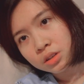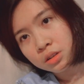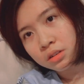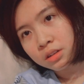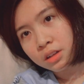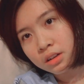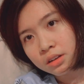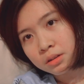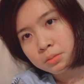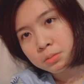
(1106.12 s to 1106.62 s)
So
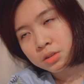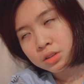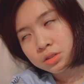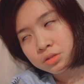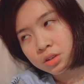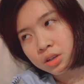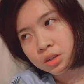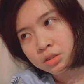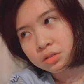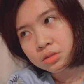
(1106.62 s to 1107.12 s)
now I'm
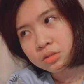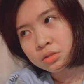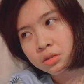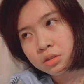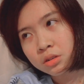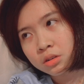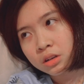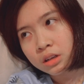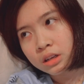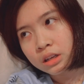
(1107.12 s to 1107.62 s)
just trying to
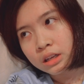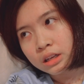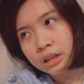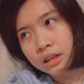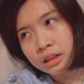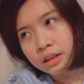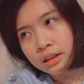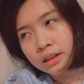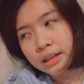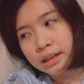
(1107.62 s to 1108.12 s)

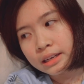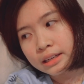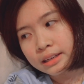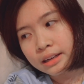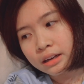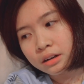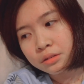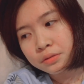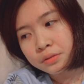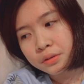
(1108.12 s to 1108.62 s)
lay
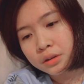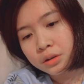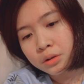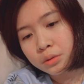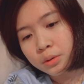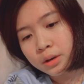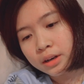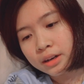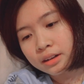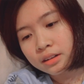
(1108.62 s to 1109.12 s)
down for a
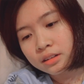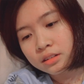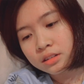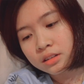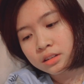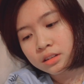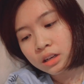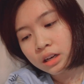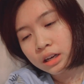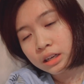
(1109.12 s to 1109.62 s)
while.
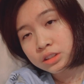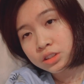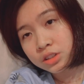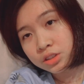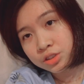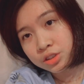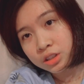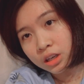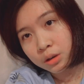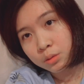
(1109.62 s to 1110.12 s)
Yeah, I
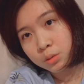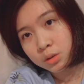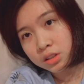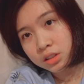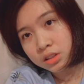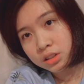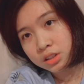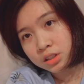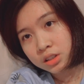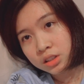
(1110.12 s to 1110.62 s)
just showered.